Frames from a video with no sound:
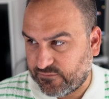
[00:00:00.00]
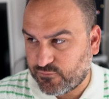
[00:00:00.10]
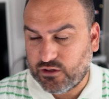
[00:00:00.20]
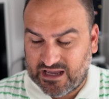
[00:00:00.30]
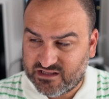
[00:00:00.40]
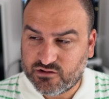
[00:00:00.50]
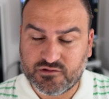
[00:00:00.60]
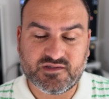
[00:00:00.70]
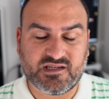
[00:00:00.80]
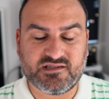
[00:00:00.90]
If you add
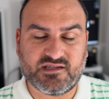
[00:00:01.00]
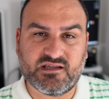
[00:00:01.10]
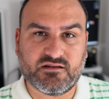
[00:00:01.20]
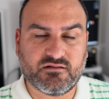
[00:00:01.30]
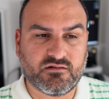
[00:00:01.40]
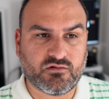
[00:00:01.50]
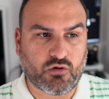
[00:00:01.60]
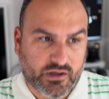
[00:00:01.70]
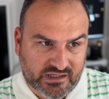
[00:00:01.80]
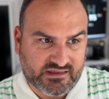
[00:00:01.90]
those things in,
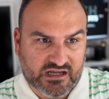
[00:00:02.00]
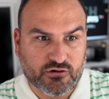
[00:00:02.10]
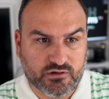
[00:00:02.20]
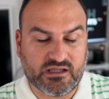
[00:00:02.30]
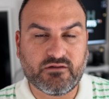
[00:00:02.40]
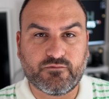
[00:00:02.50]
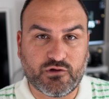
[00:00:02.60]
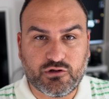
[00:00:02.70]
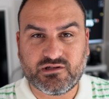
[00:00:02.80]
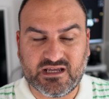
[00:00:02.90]
I think that could give
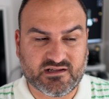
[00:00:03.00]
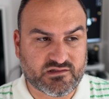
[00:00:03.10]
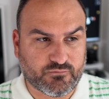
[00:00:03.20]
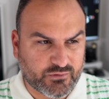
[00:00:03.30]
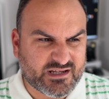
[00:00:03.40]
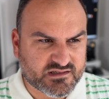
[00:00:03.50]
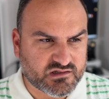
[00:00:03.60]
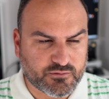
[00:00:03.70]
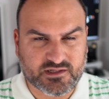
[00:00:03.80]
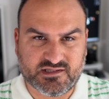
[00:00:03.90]
new DeX a reason
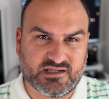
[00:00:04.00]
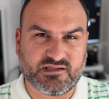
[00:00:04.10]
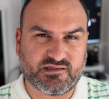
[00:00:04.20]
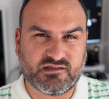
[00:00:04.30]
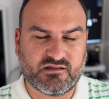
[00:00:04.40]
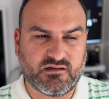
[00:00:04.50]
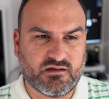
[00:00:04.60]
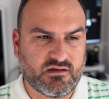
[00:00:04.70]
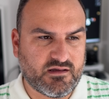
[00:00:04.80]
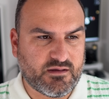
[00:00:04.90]
to exist
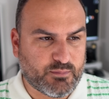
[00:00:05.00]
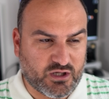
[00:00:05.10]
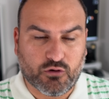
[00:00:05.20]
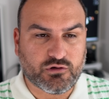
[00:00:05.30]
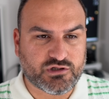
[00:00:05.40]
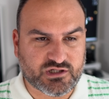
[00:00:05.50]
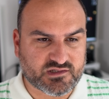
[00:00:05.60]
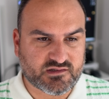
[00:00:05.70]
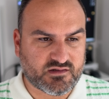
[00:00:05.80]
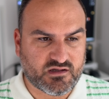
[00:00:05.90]
beyond
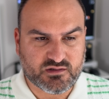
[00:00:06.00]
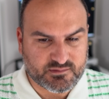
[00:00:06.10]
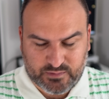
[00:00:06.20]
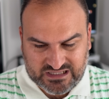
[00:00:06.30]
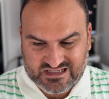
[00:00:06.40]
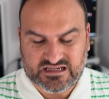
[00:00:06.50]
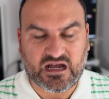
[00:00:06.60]
just being this